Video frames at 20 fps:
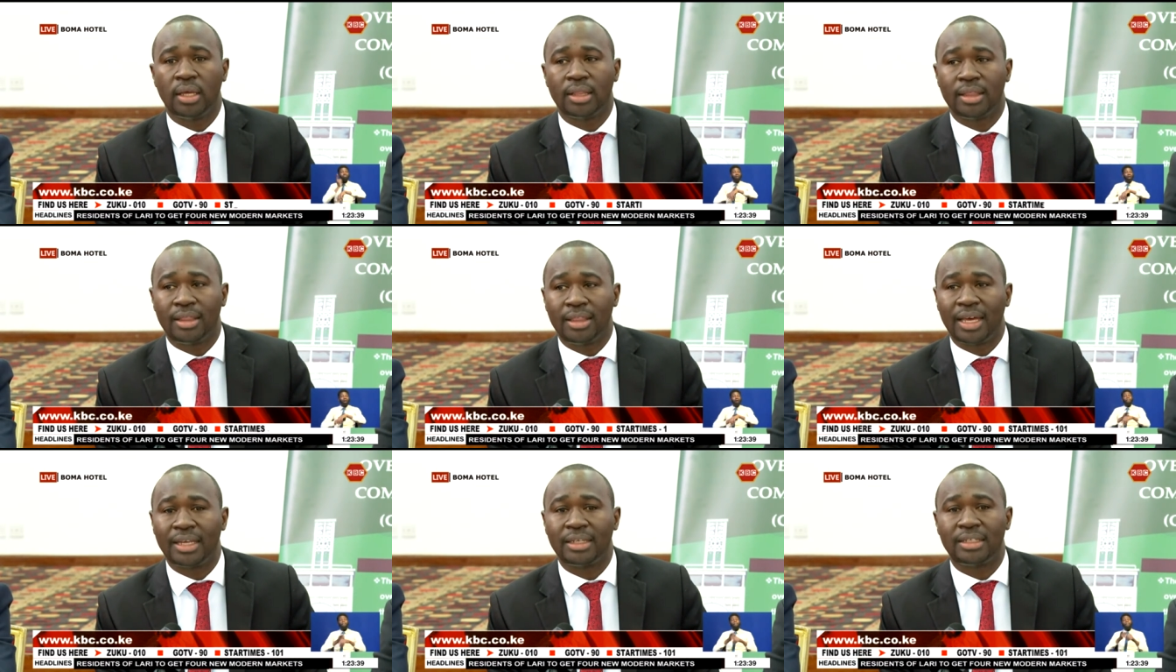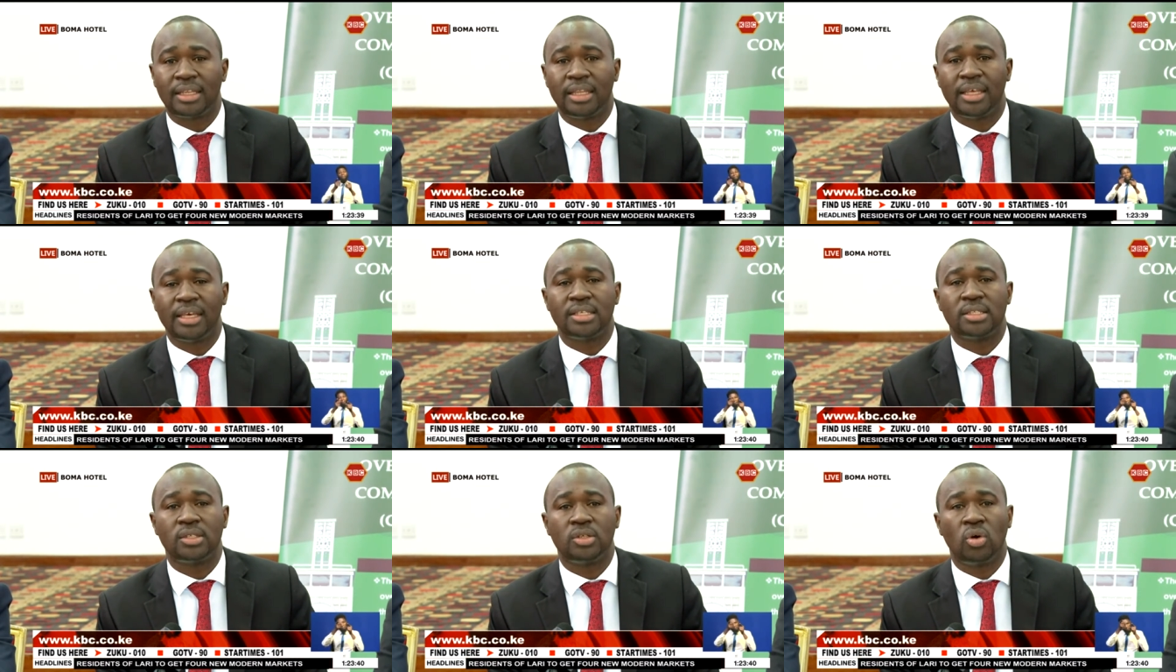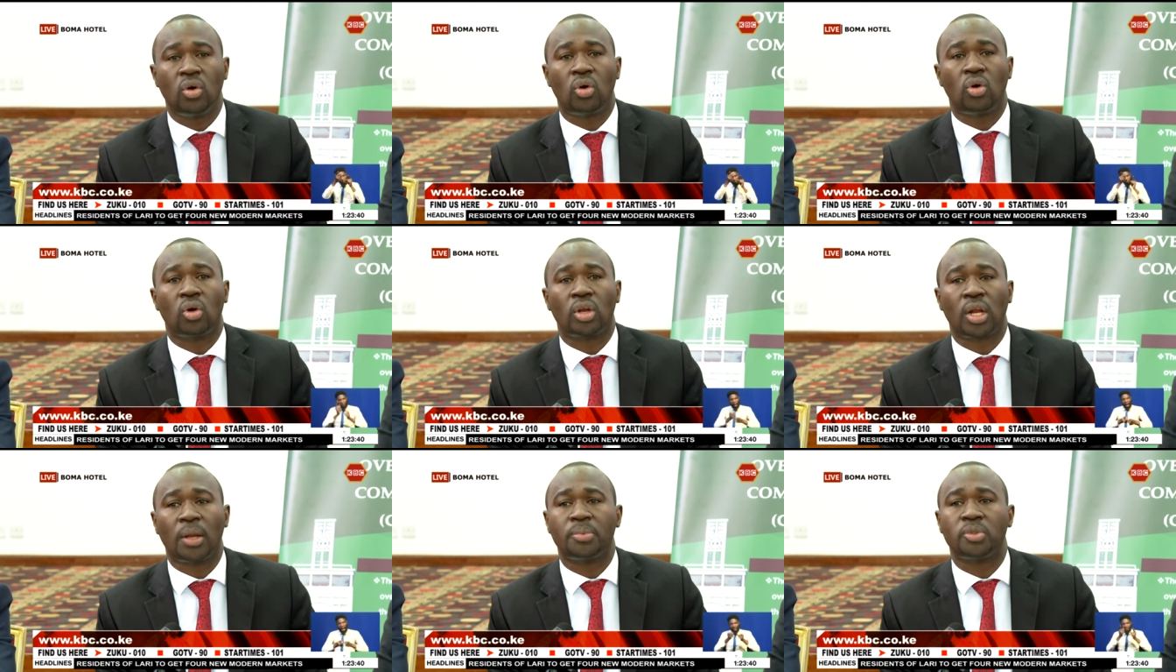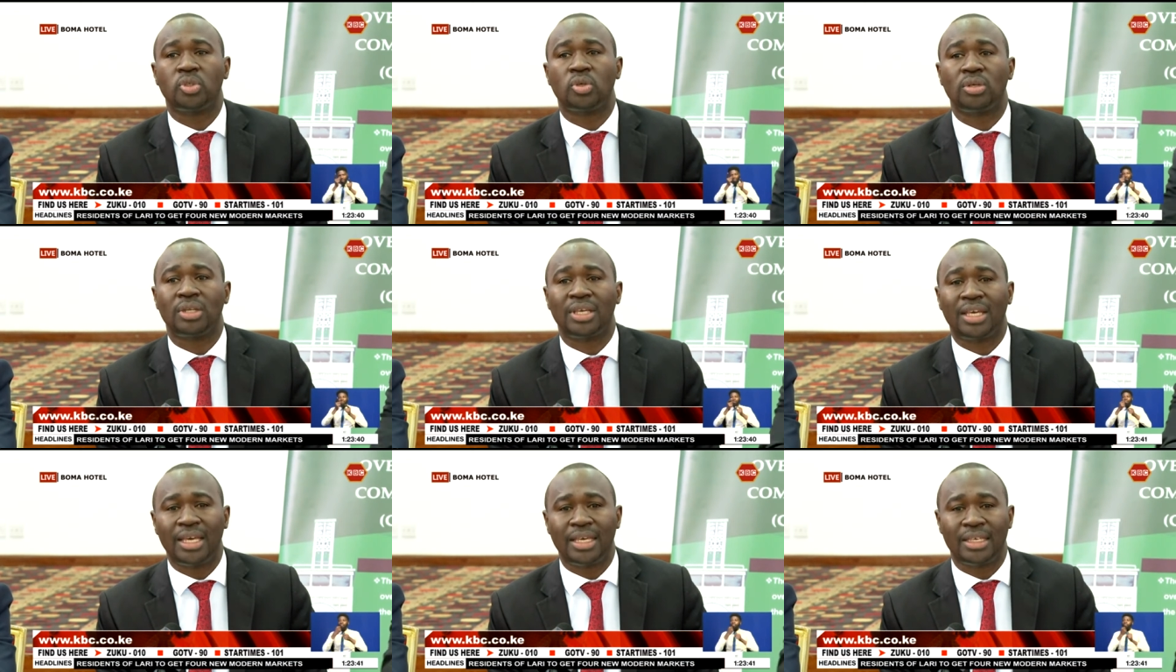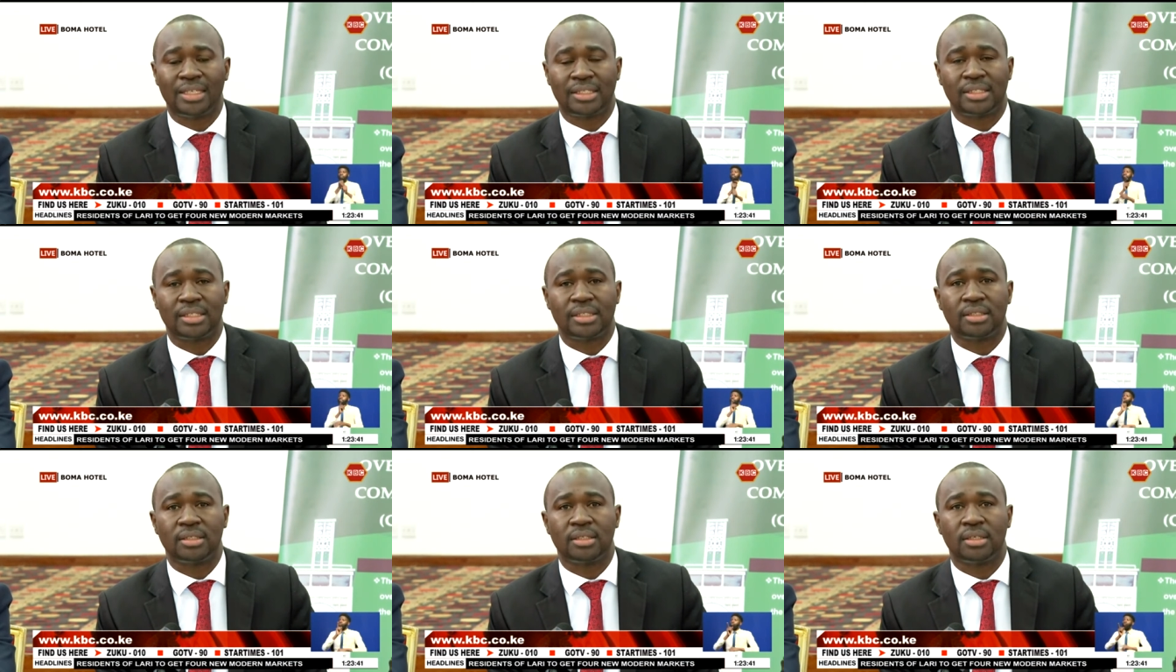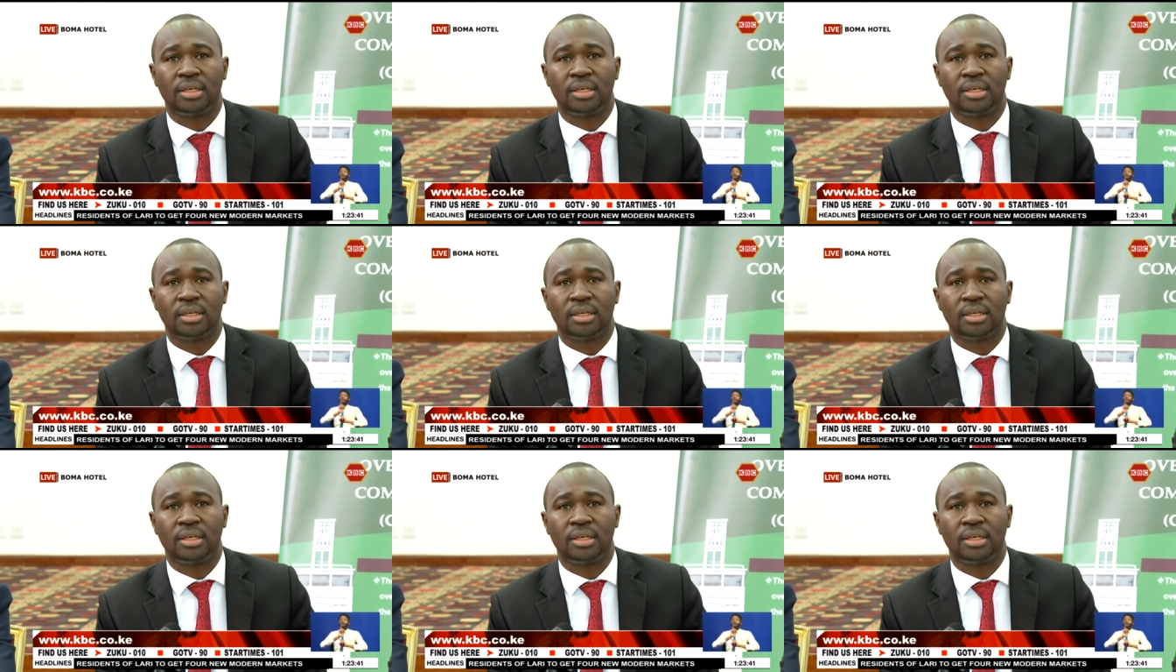that there is no corruption case